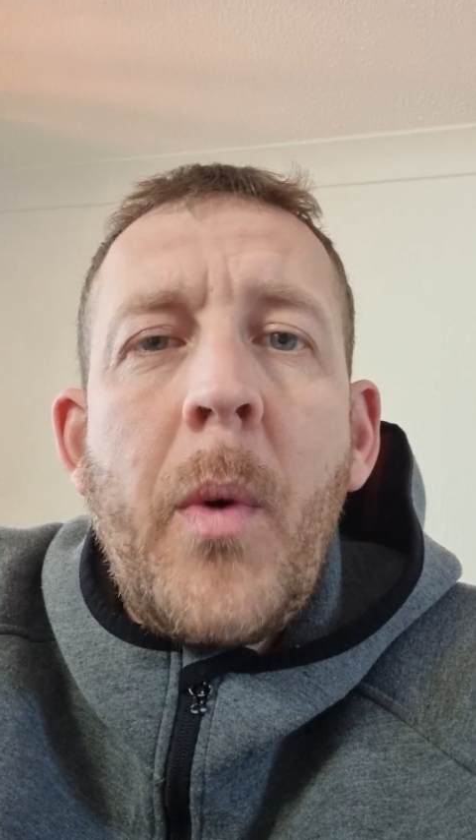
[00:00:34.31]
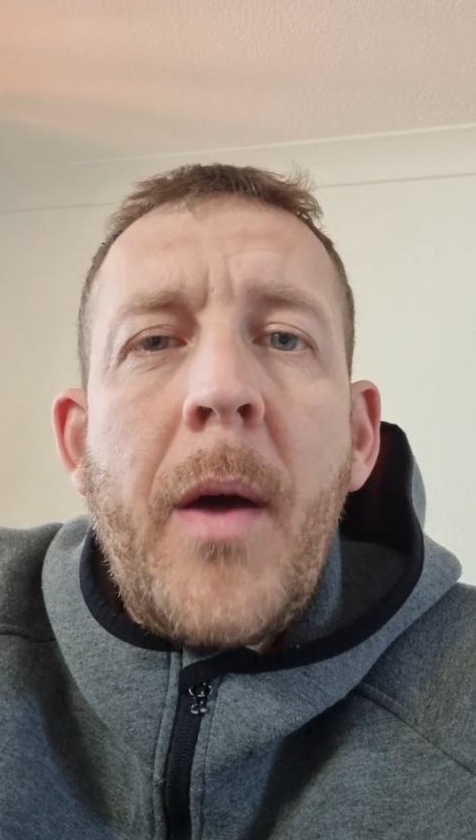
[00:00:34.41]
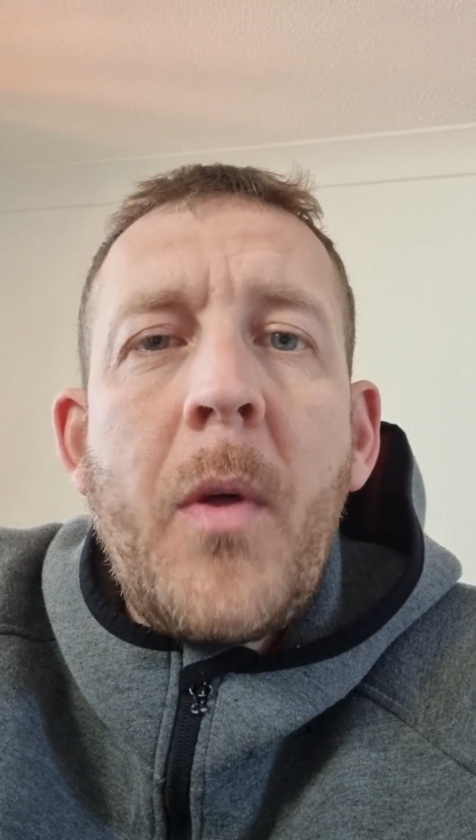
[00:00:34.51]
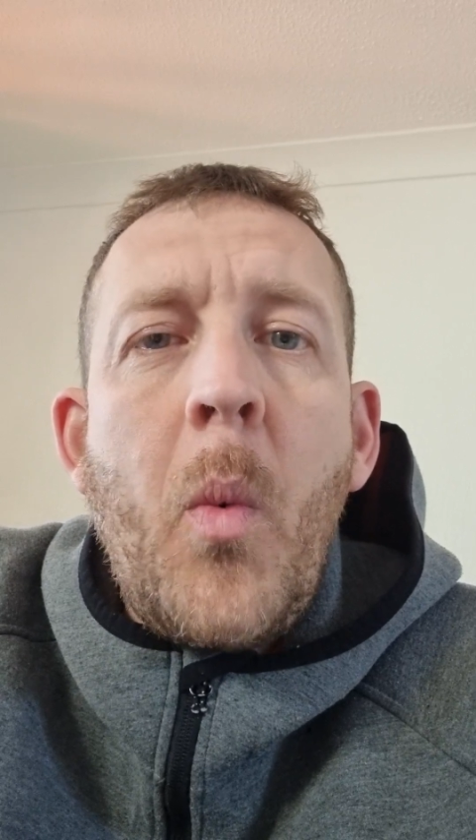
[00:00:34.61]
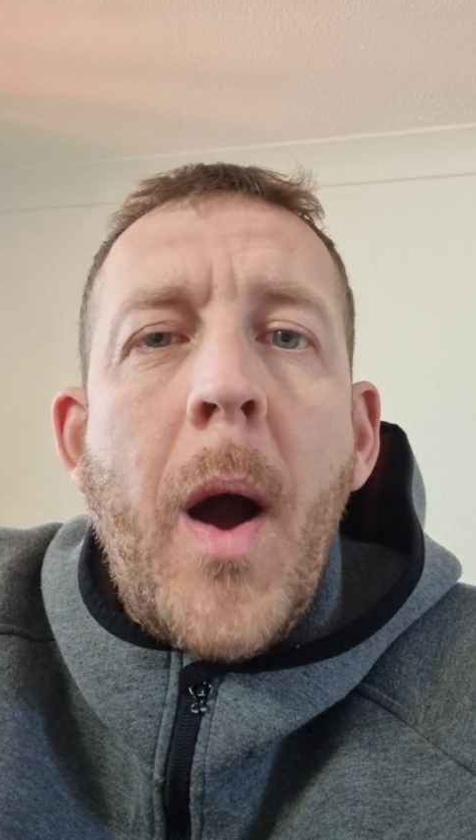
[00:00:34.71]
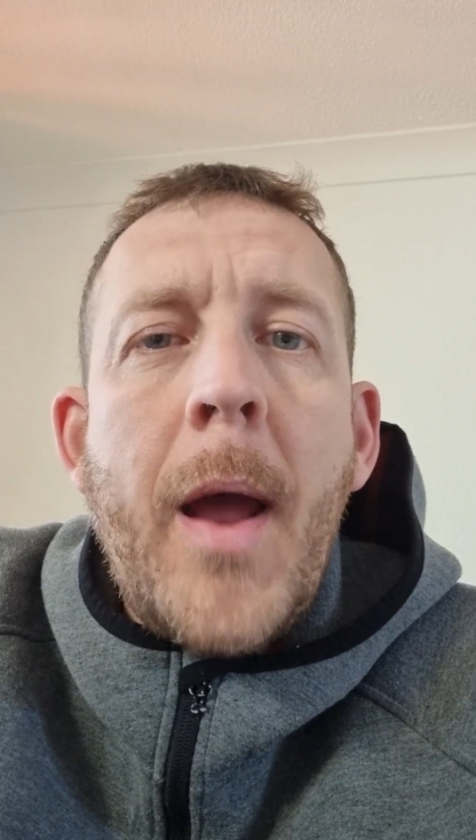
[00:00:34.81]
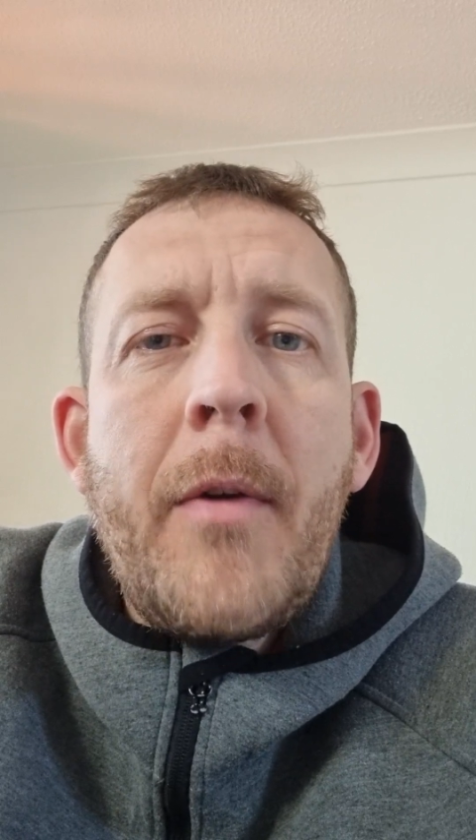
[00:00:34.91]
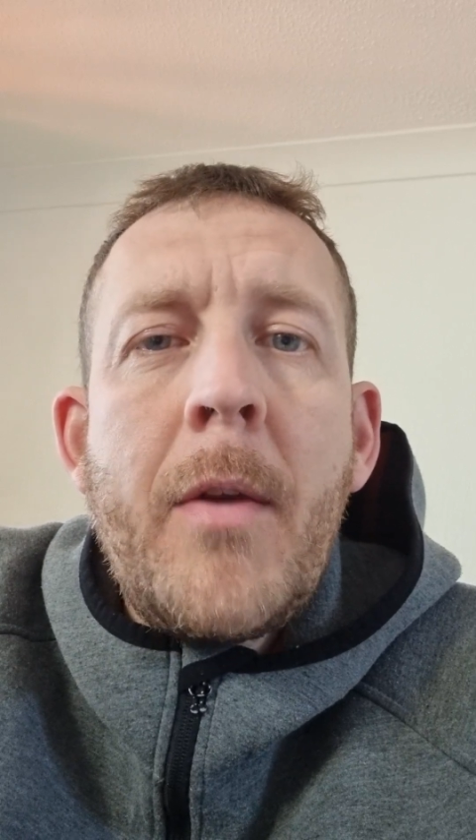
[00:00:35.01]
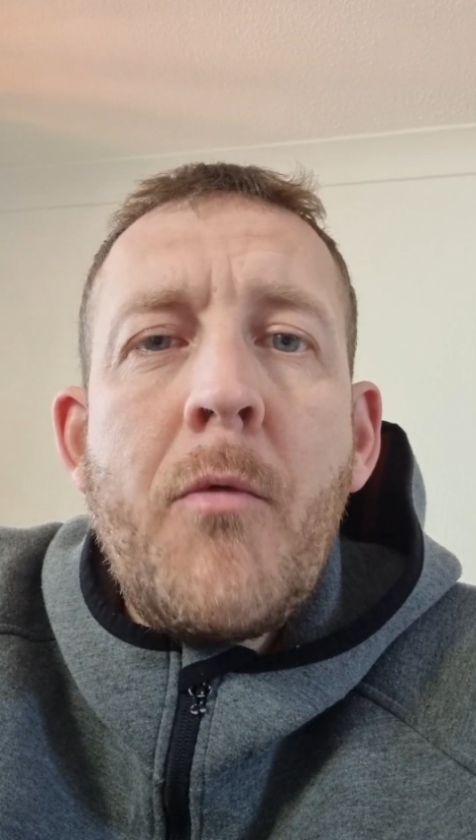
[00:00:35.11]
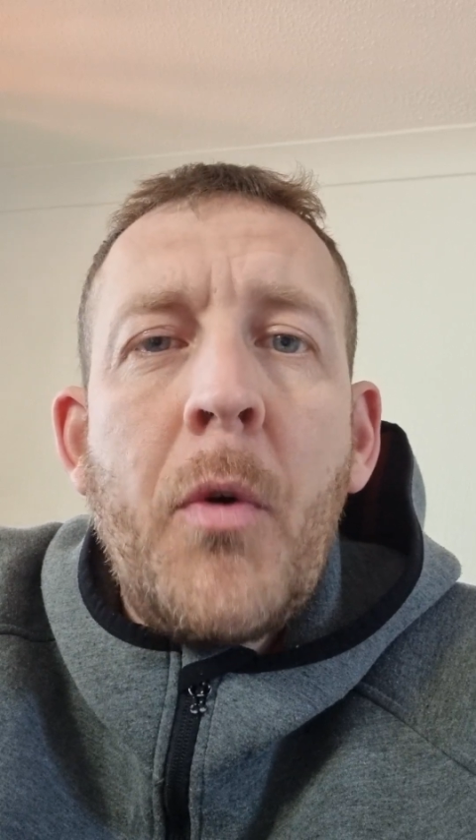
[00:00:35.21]
where the
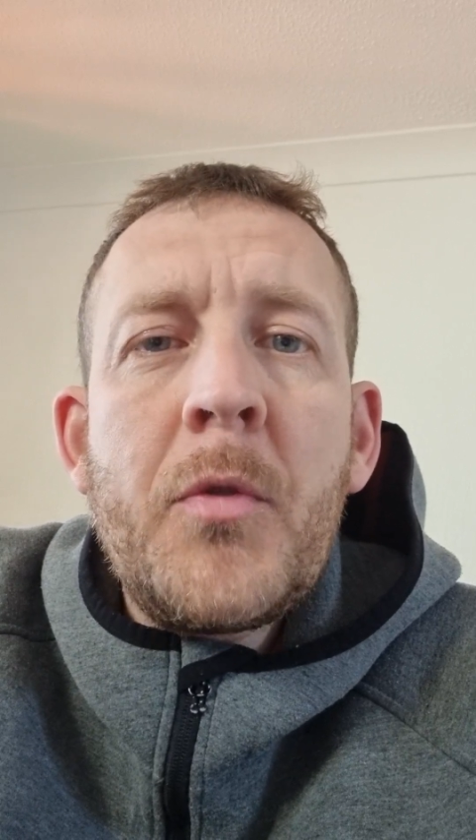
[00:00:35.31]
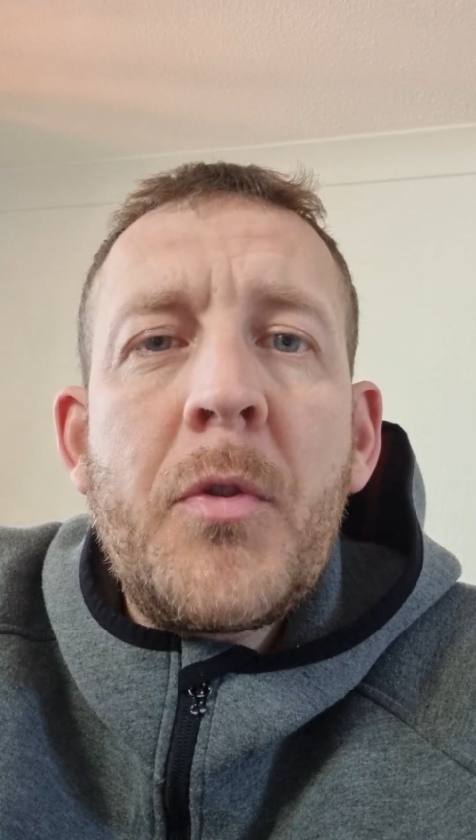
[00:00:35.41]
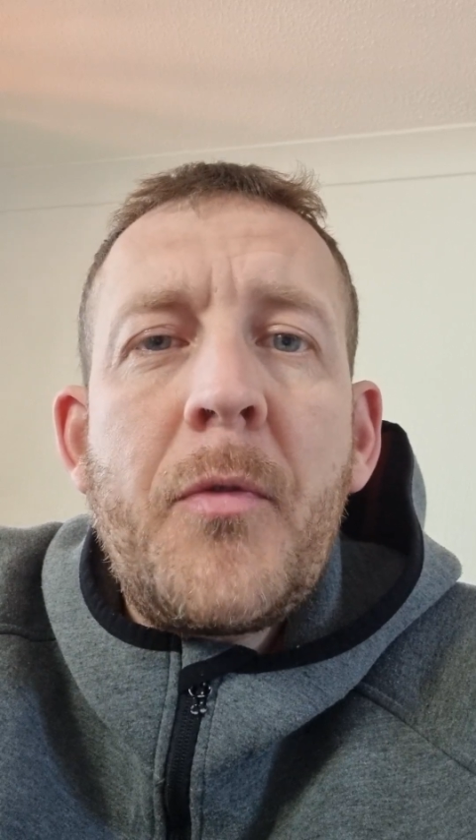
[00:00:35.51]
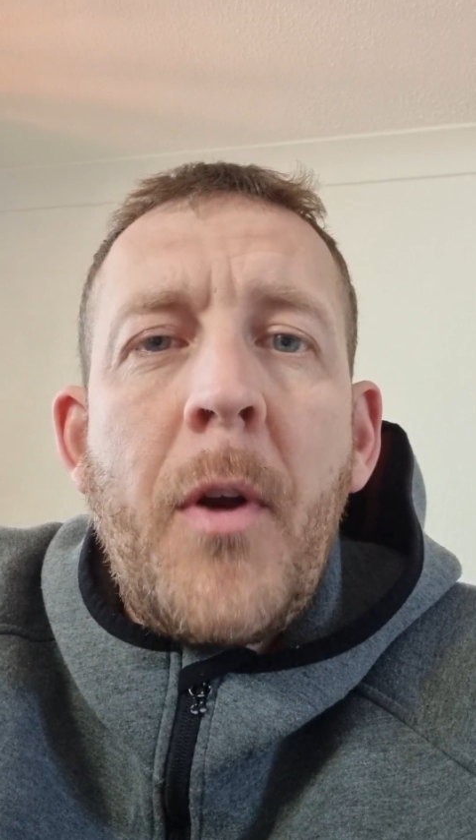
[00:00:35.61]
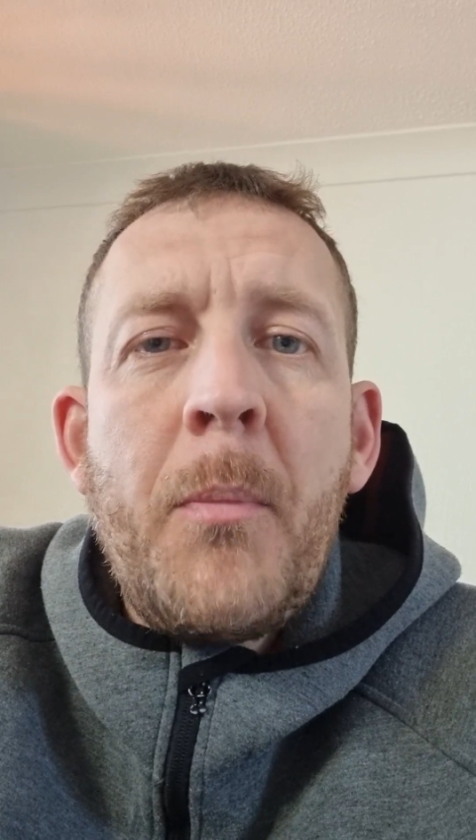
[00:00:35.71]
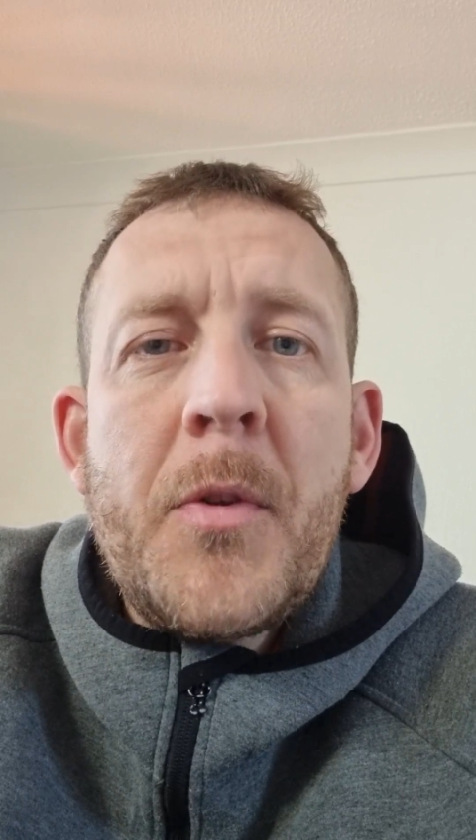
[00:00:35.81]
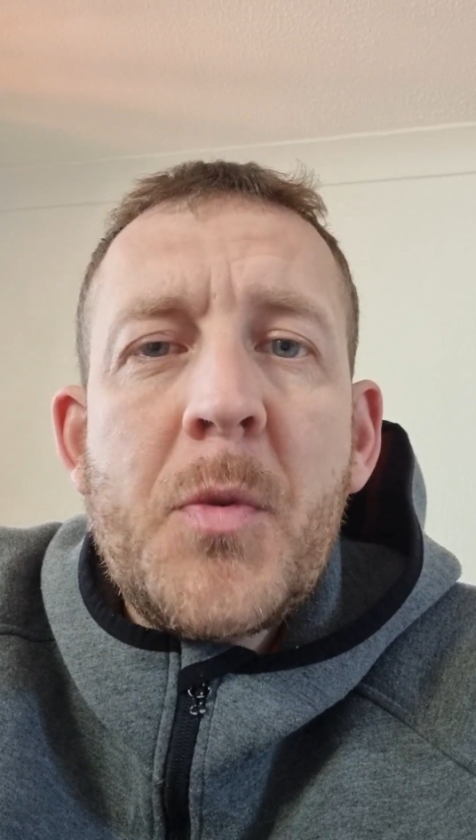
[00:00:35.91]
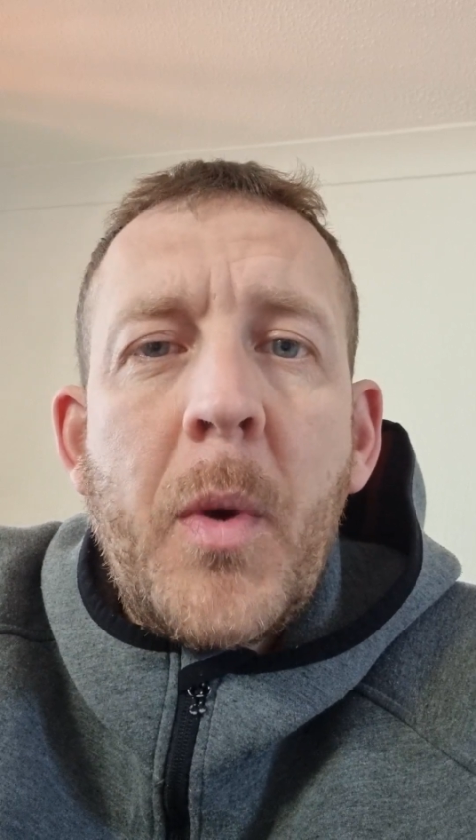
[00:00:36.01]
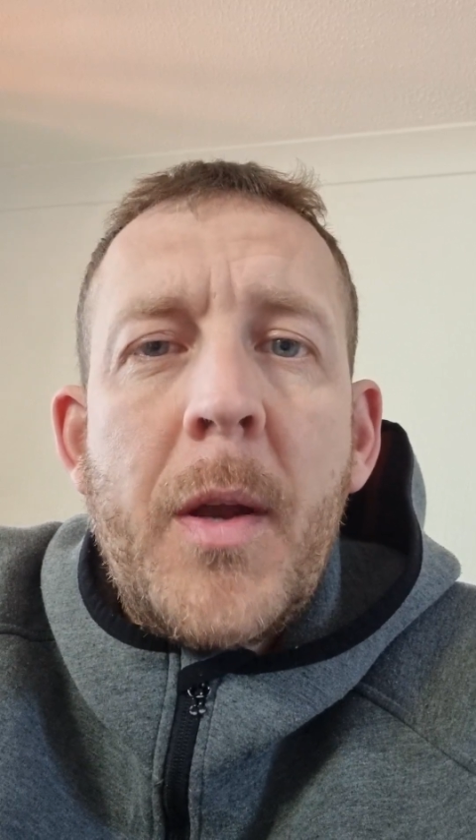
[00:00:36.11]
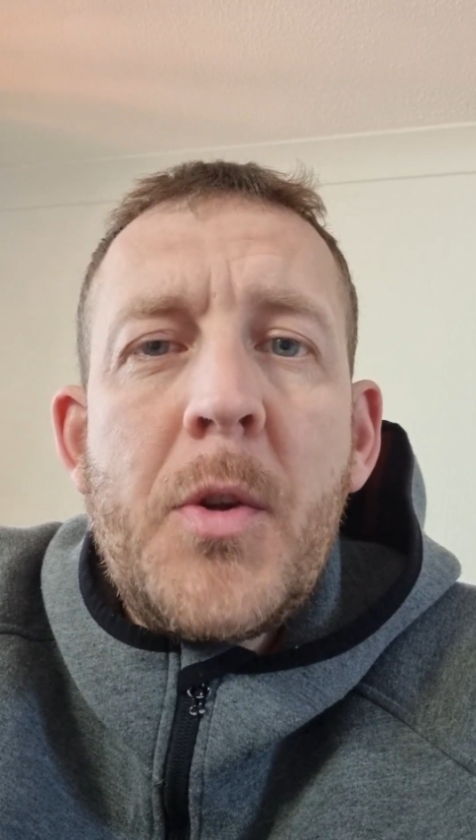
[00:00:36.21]
wiring runs from the
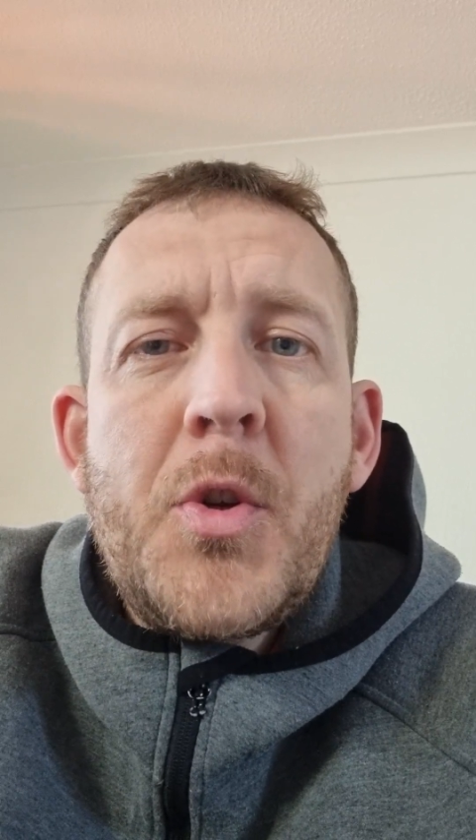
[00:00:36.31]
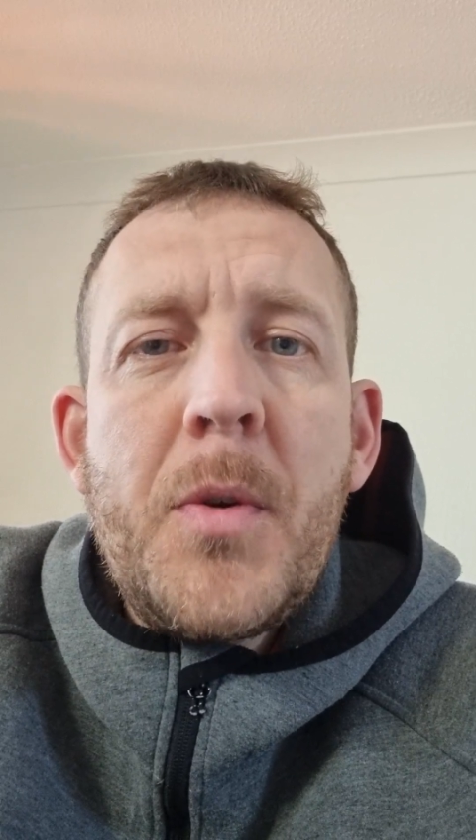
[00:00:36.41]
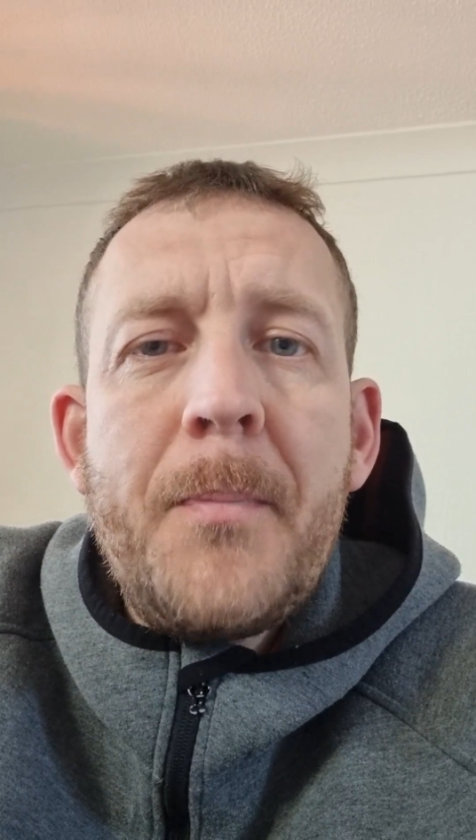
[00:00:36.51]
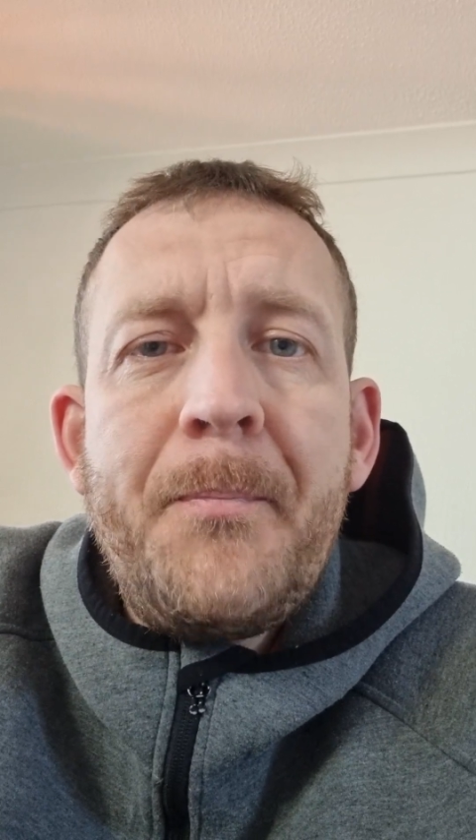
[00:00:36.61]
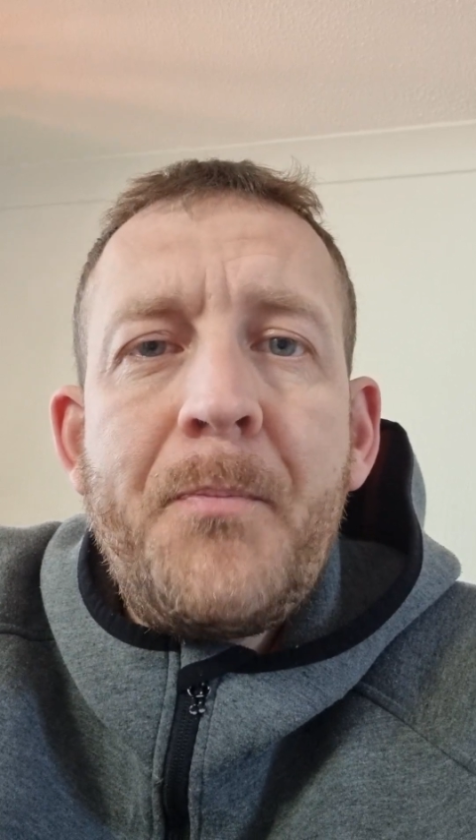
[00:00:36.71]
switch